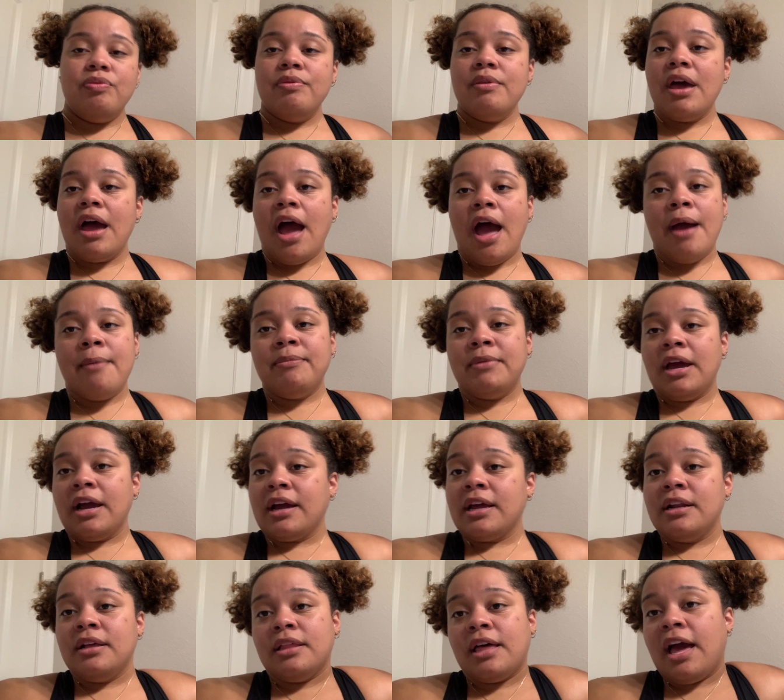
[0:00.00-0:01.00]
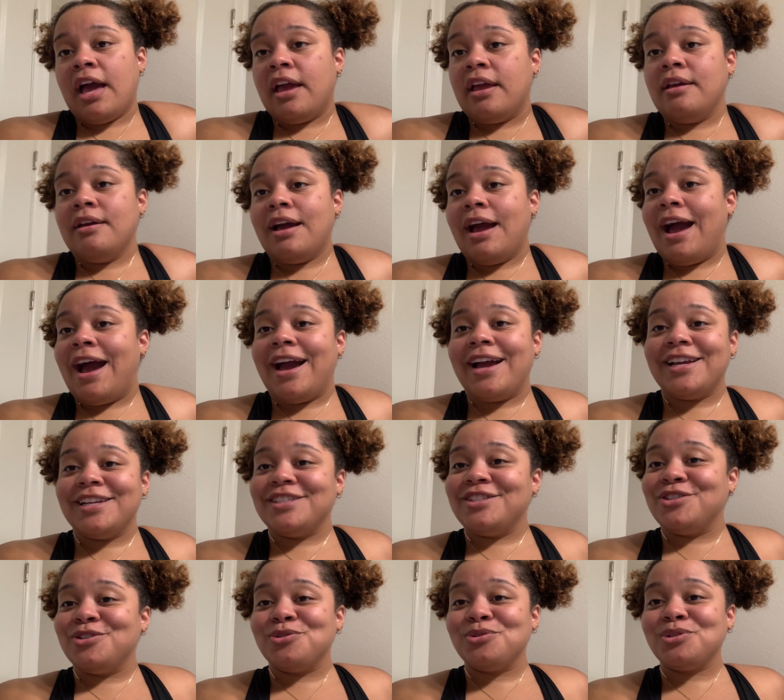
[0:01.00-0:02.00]
I'm not gonna lie, I
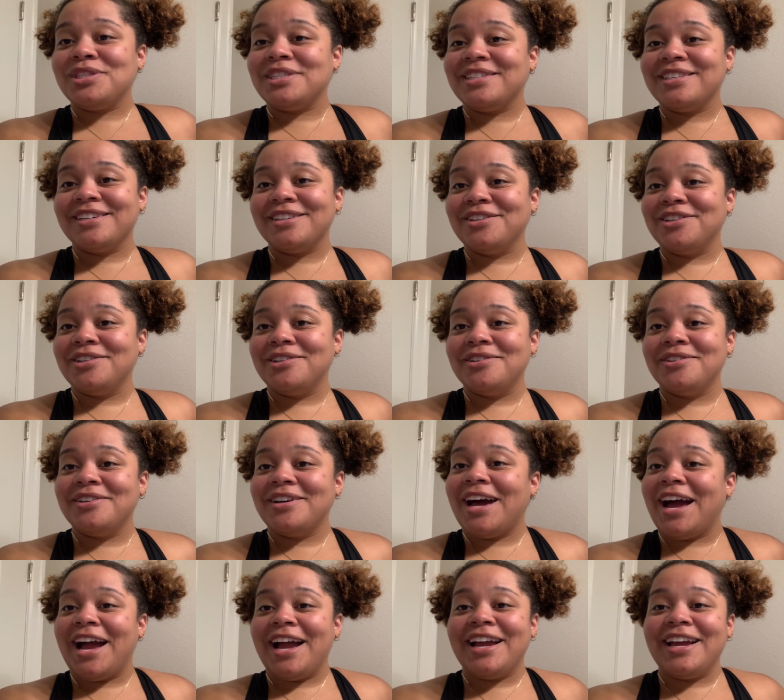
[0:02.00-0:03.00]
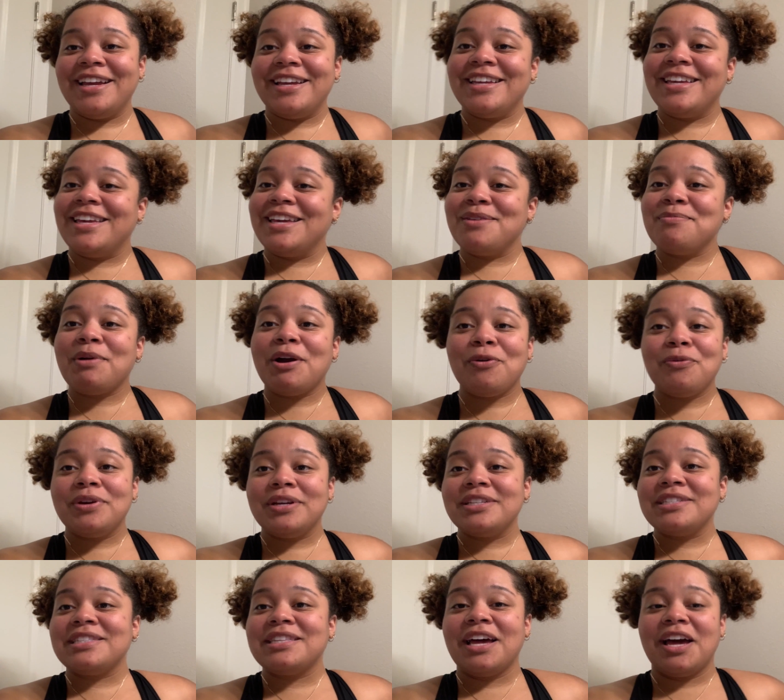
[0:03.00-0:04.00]
get my
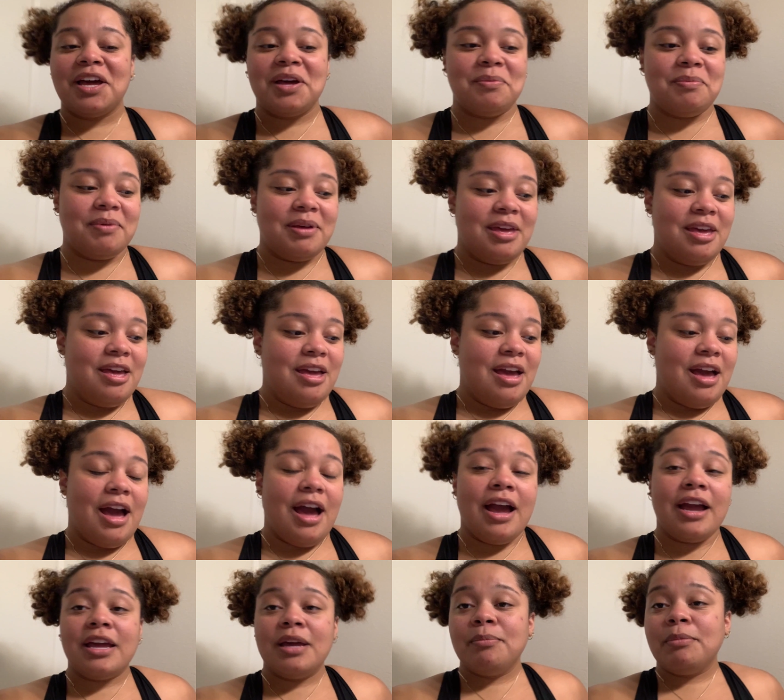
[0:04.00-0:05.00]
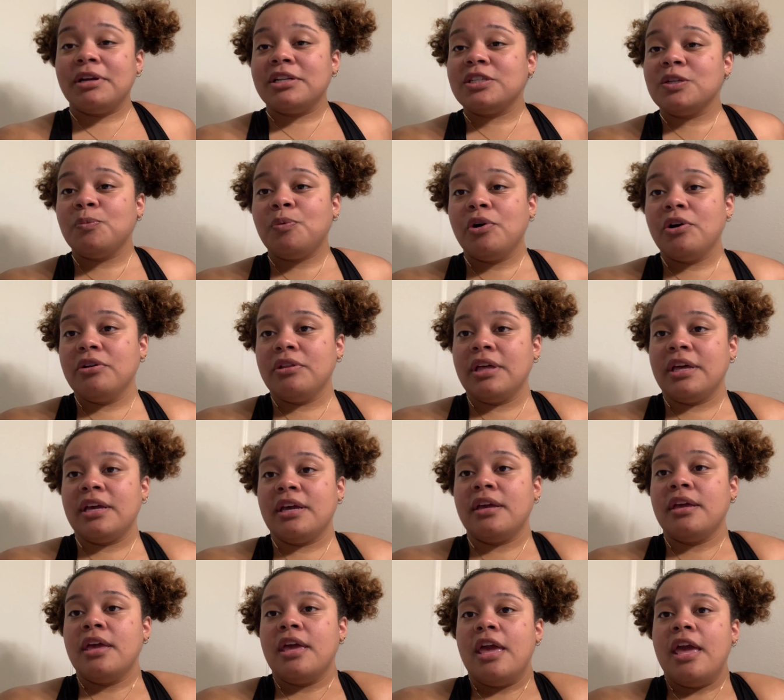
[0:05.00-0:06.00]
Wingstop, I get my
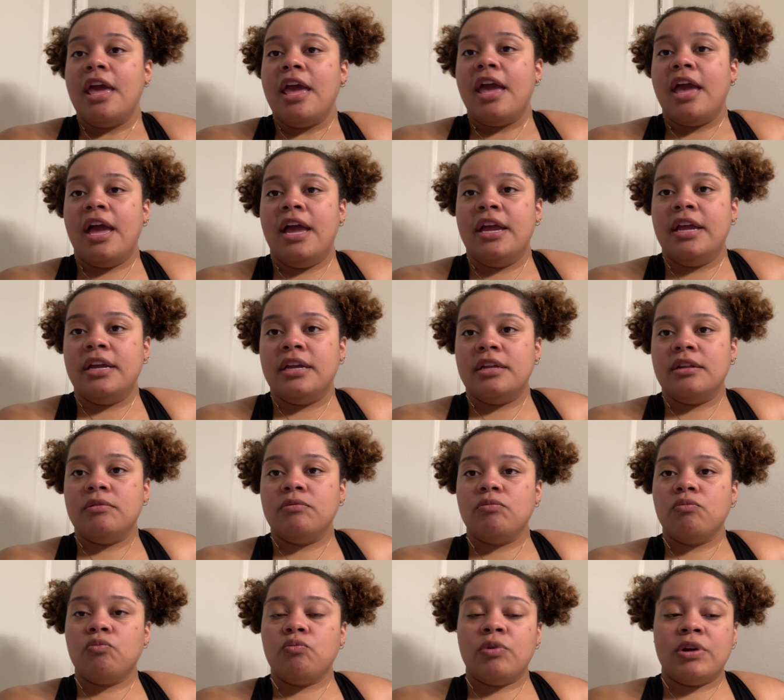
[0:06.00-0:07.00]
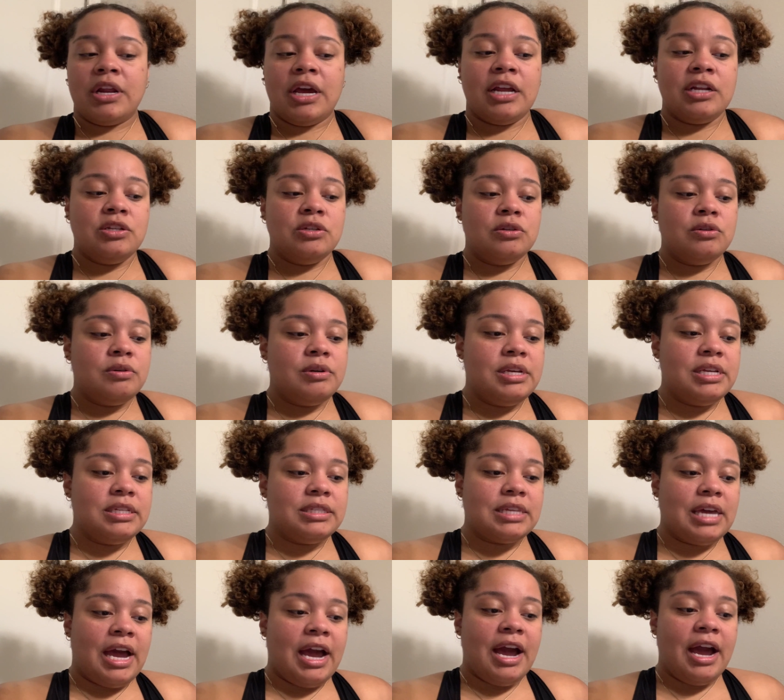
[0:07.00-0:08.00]
Chipotle, and what I do is
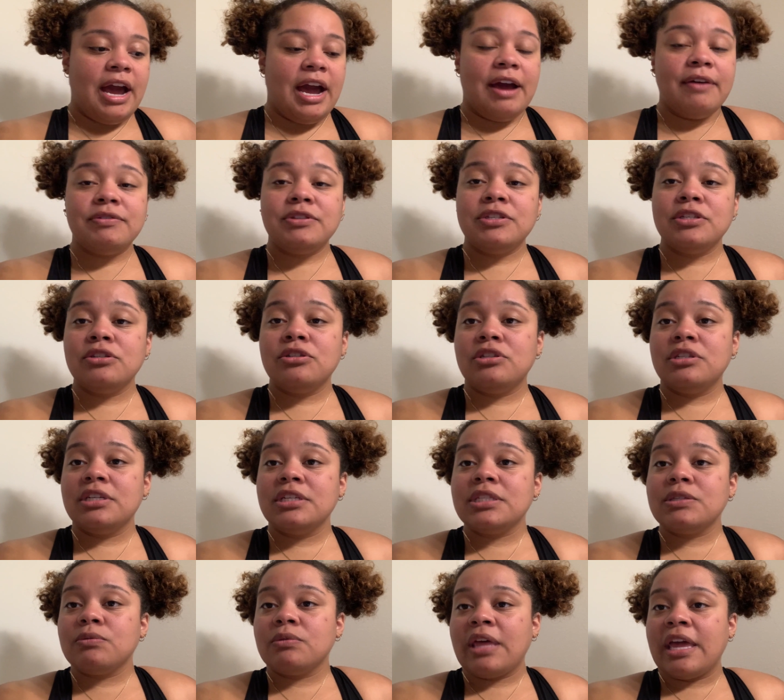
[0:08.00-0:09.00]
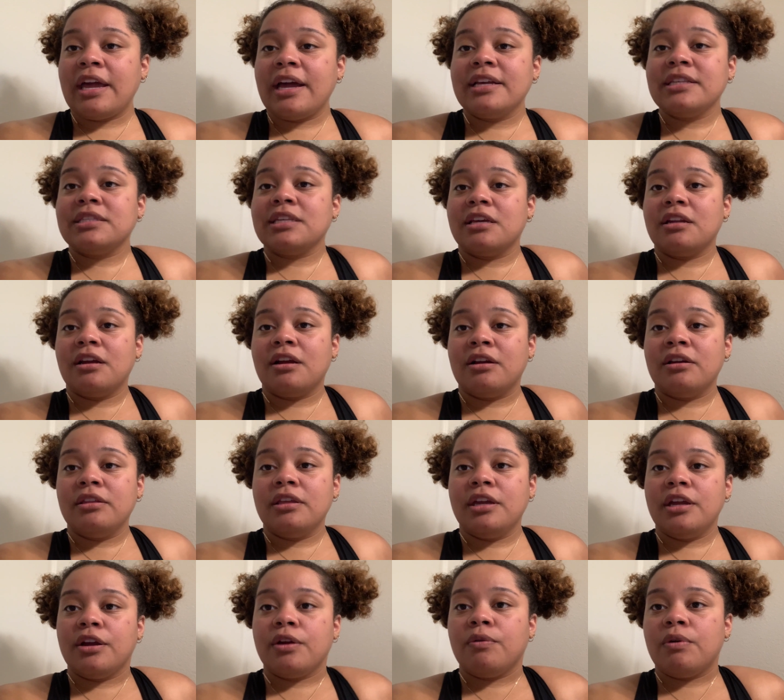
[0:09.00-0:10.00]
I have to just, like I said
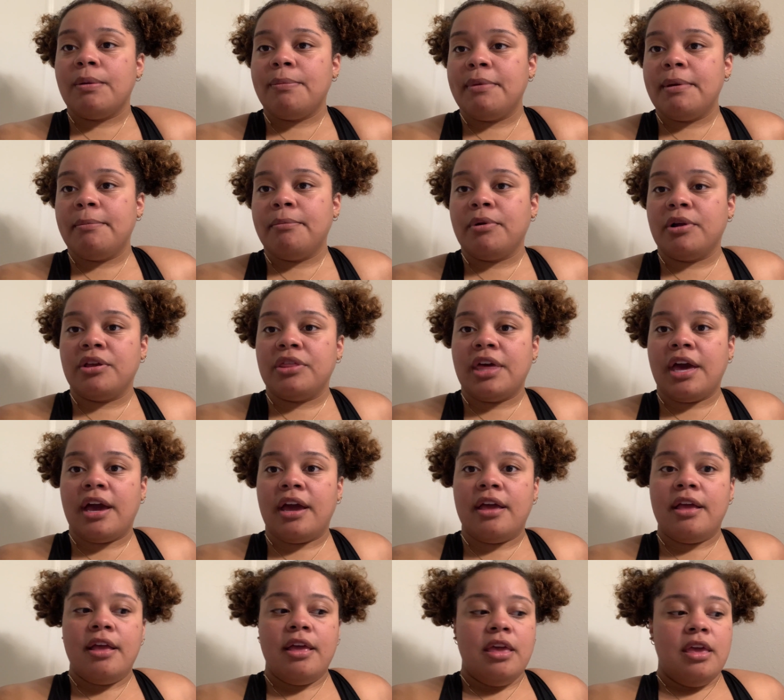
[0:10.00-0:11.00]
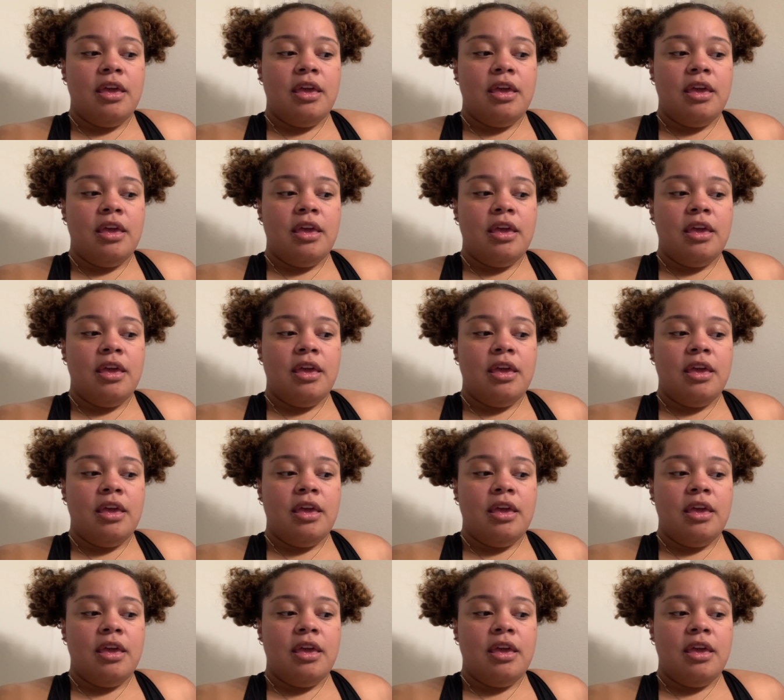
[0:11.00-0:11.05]
earlier, remember that,